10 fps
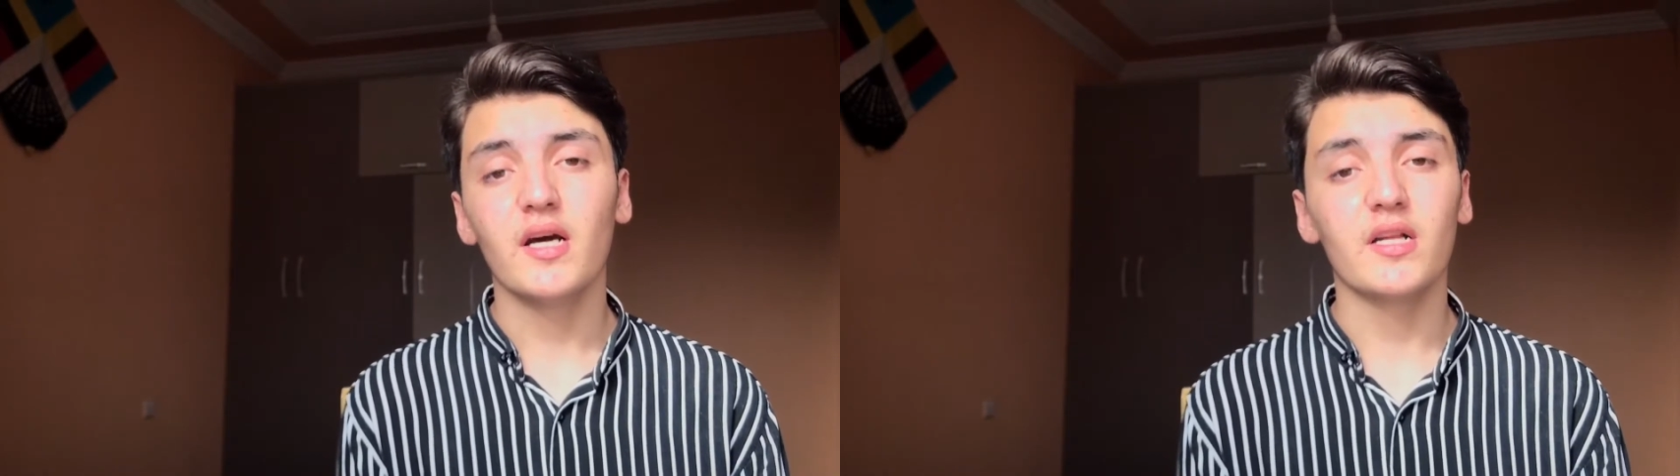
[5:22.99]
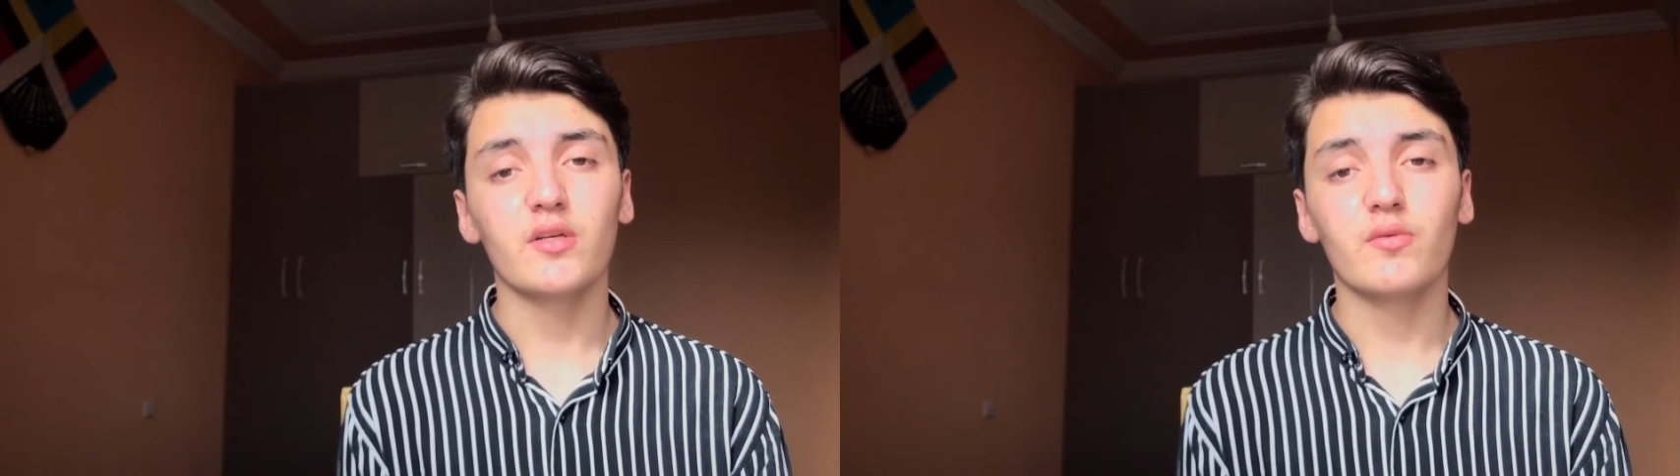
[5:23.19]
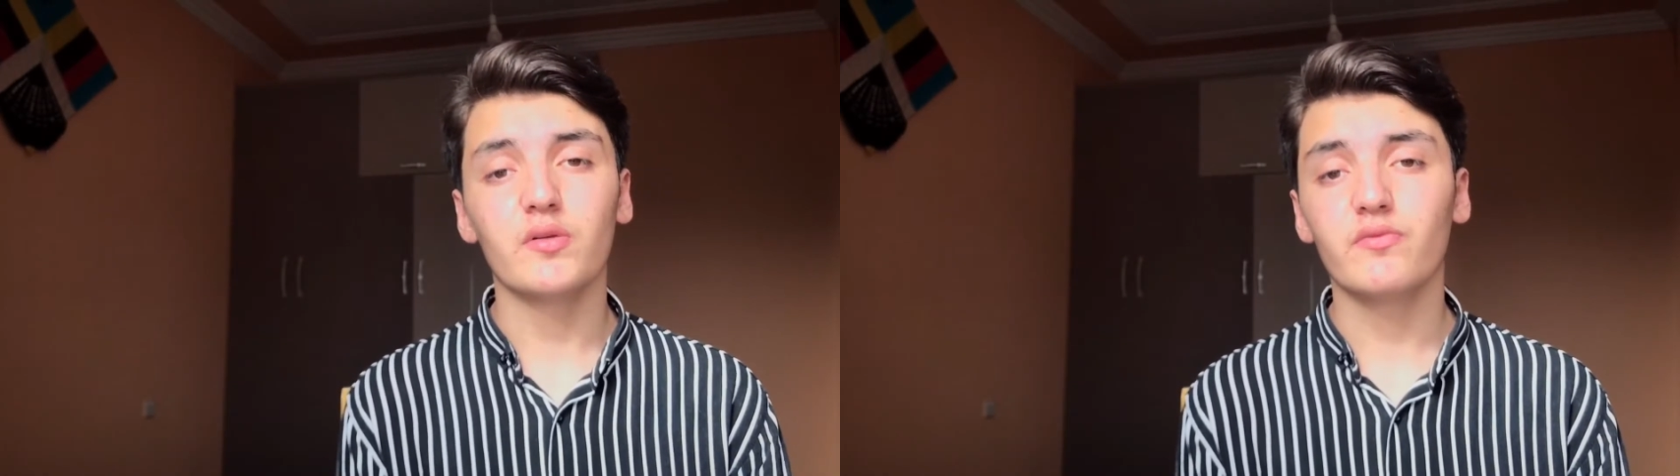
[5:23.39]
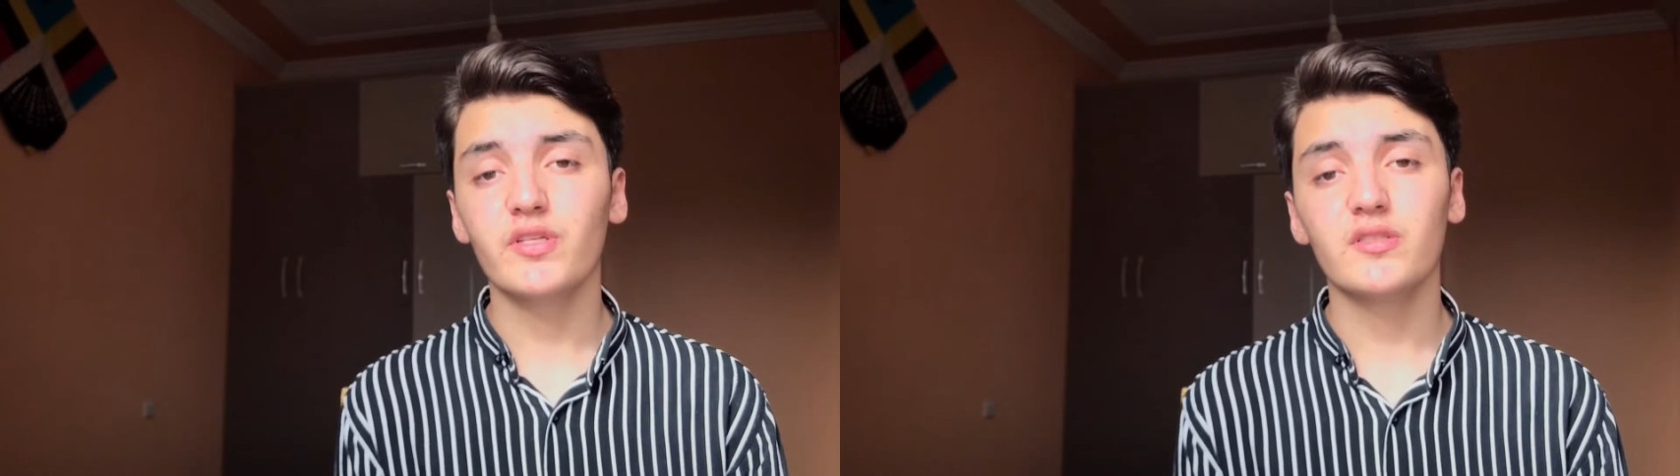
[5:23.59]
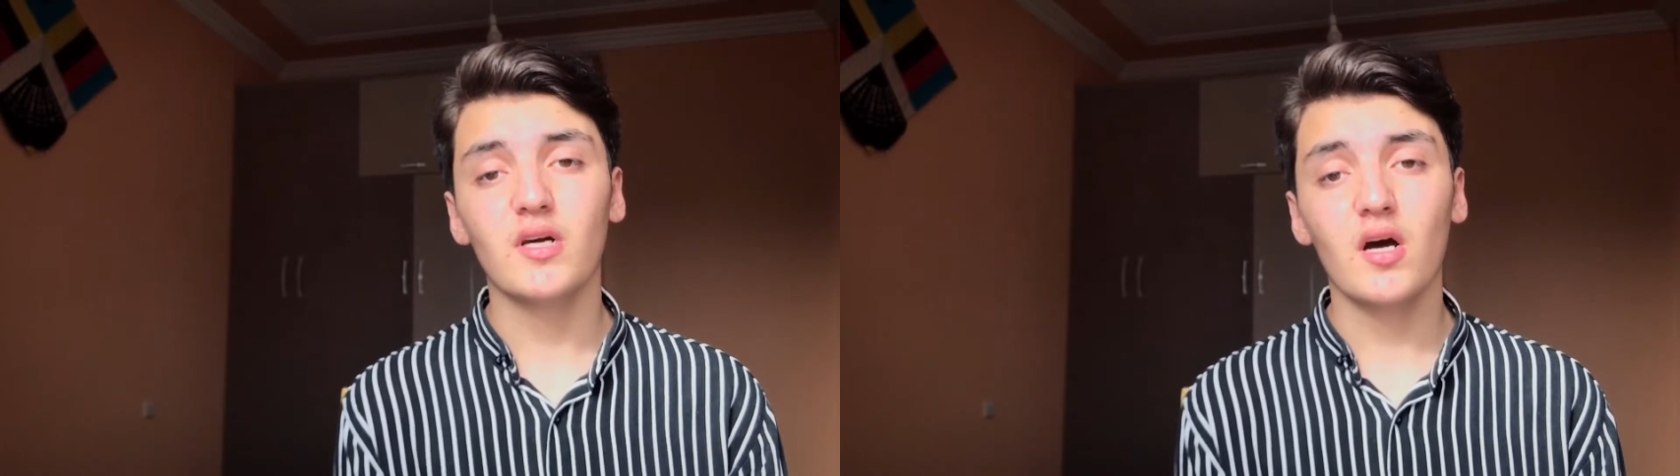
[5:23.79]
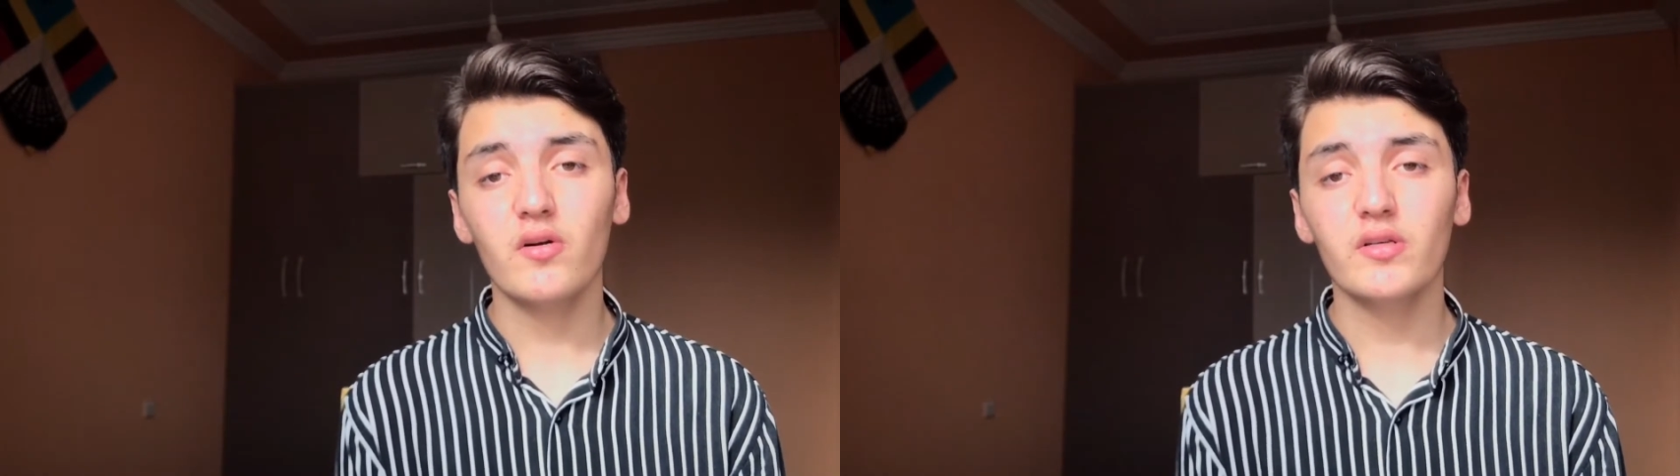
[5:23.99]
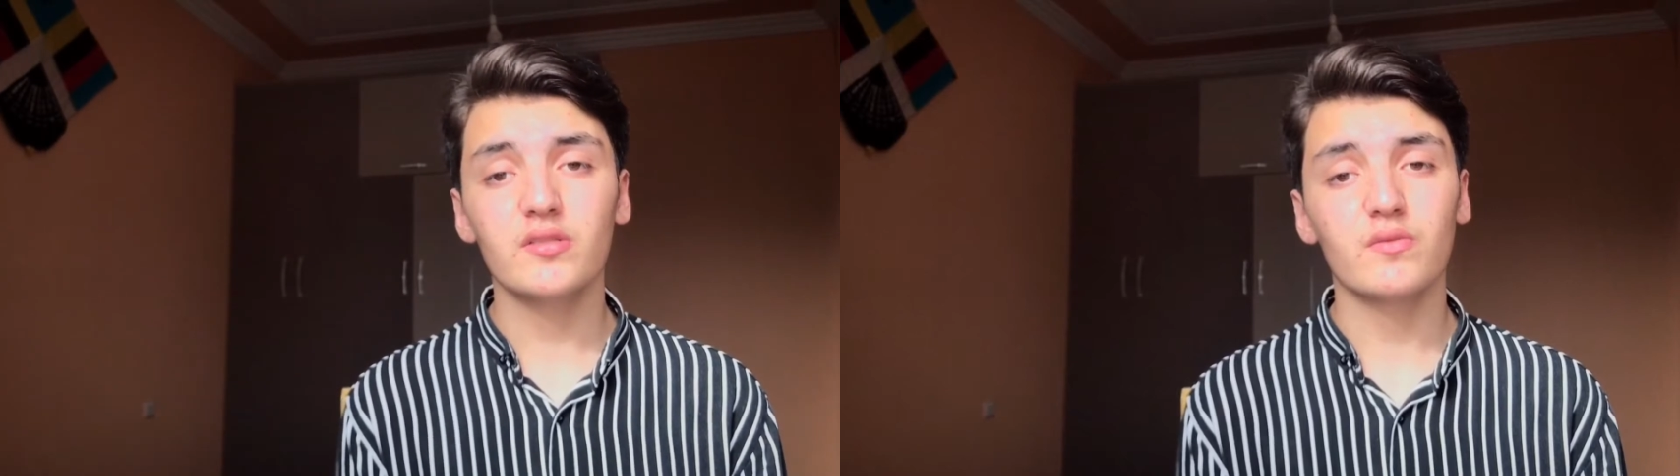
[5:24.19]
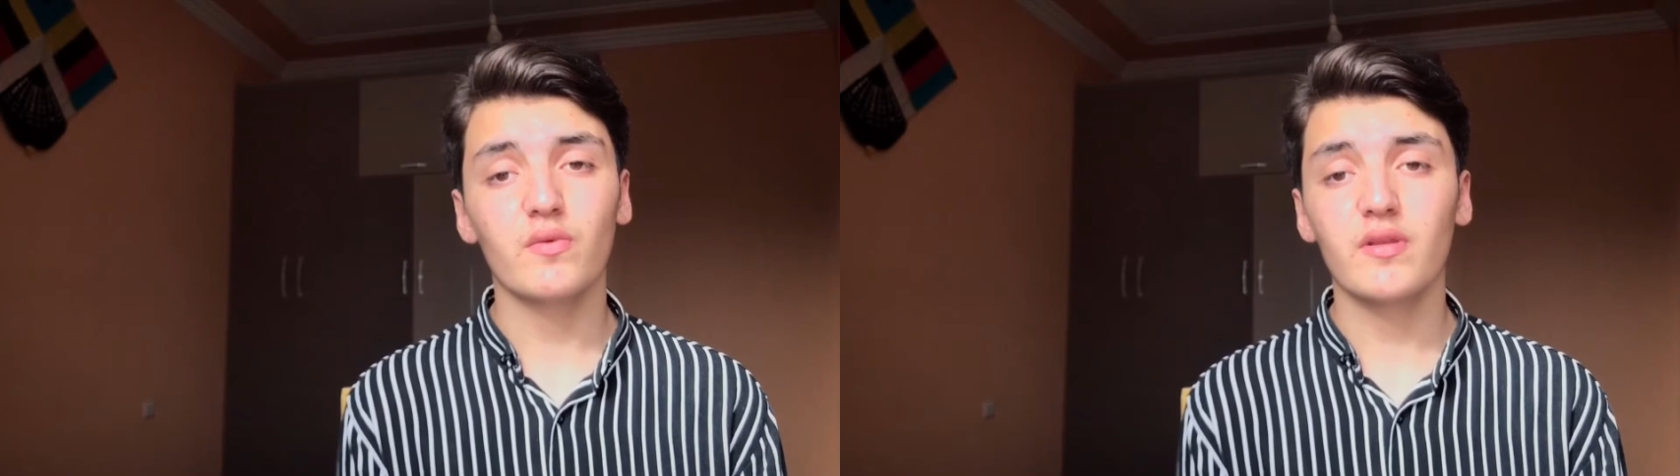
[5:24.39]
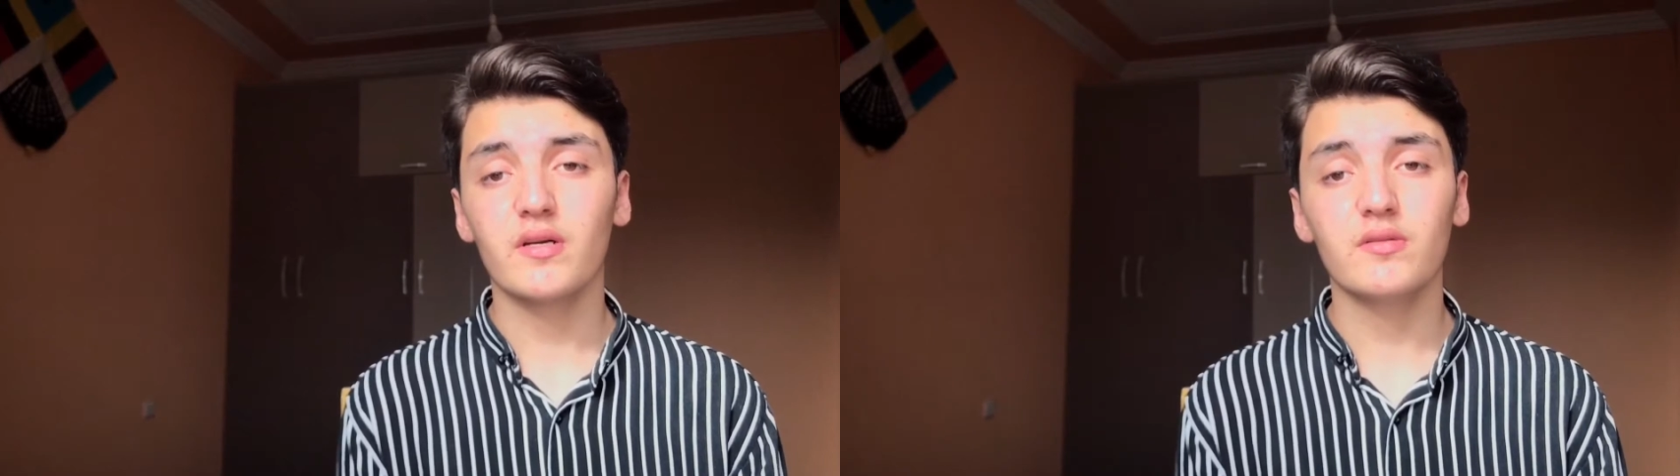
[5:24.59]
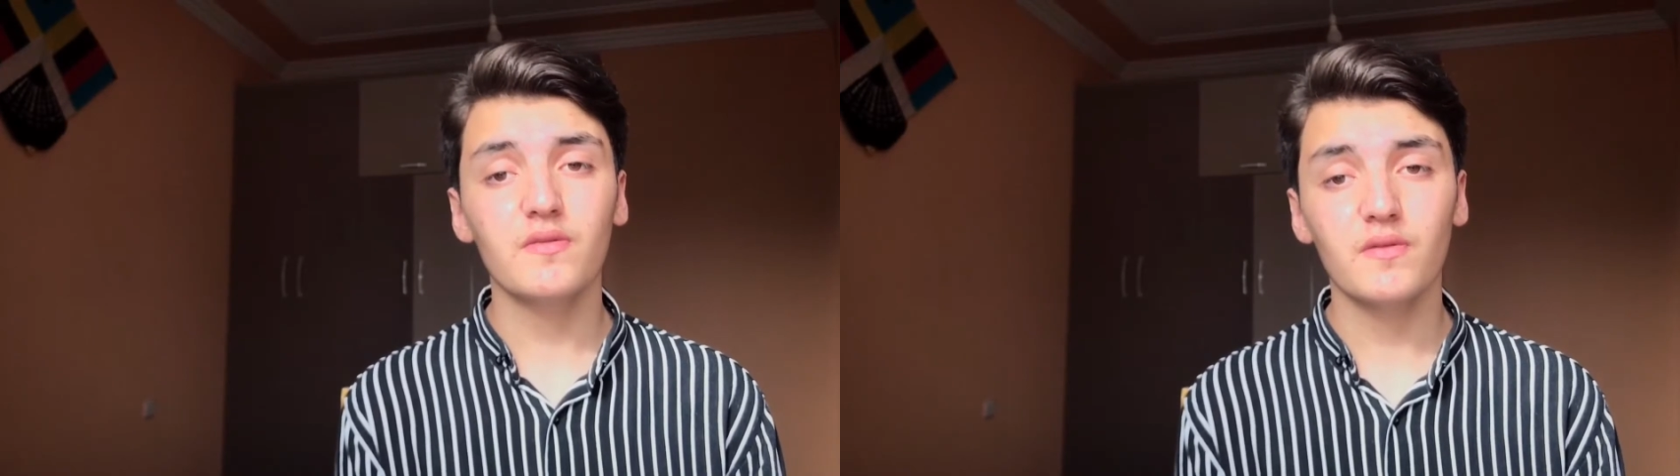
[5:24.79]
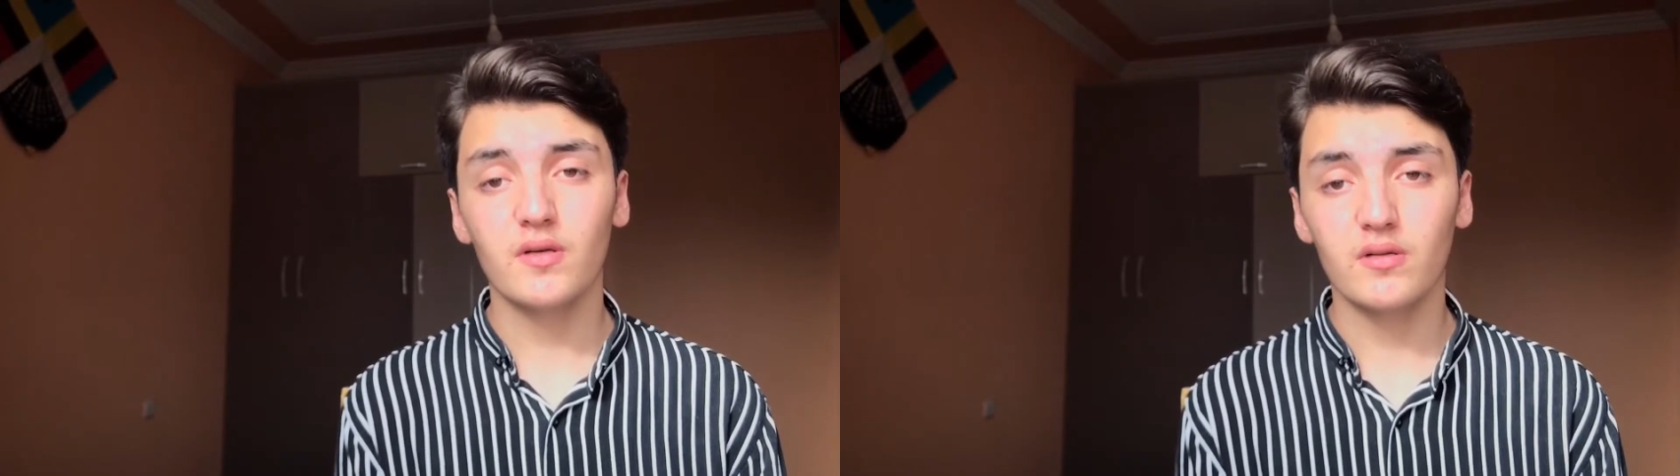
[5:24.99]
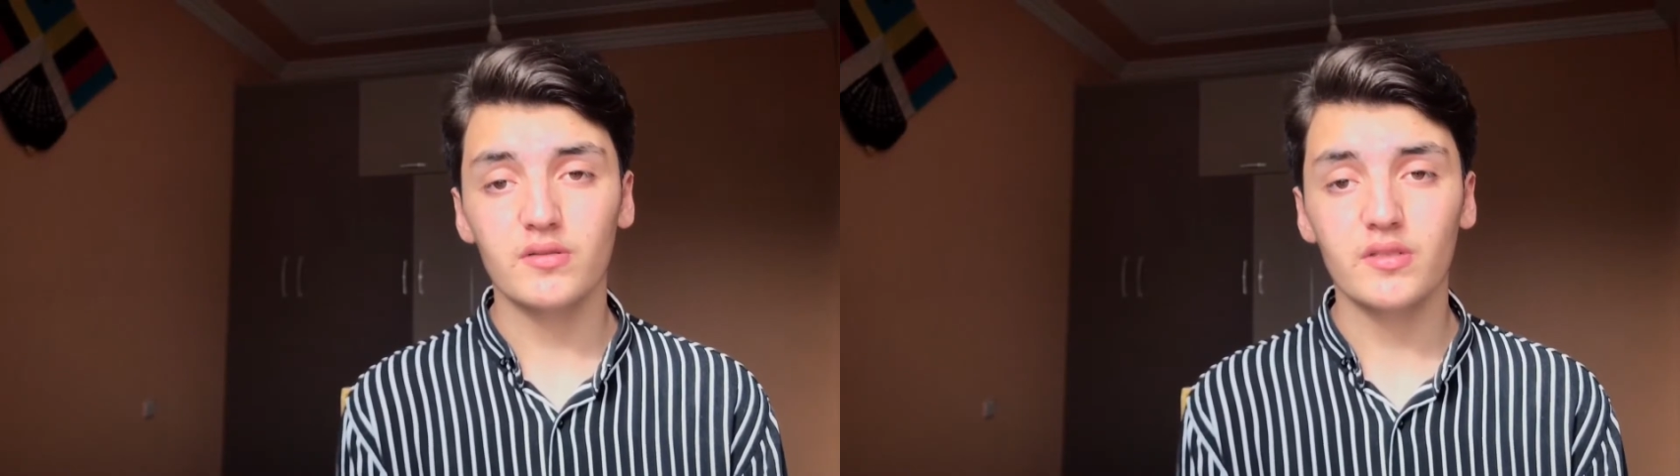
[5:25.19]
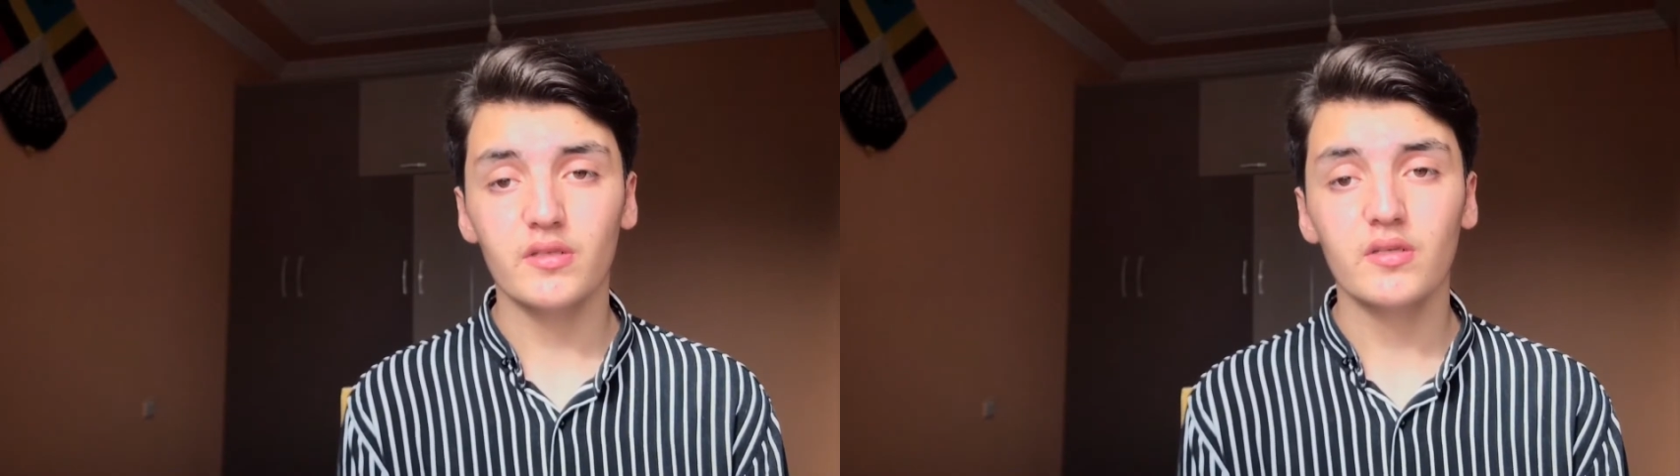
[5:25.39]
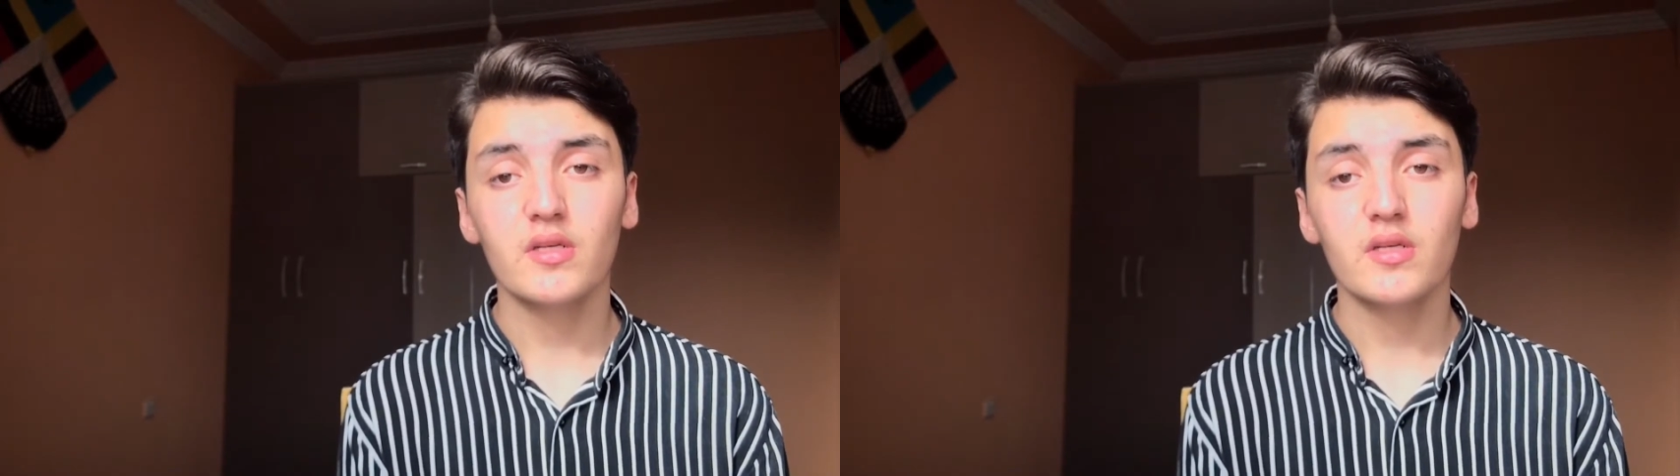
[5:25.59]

and you would reach the horizon without difficulty.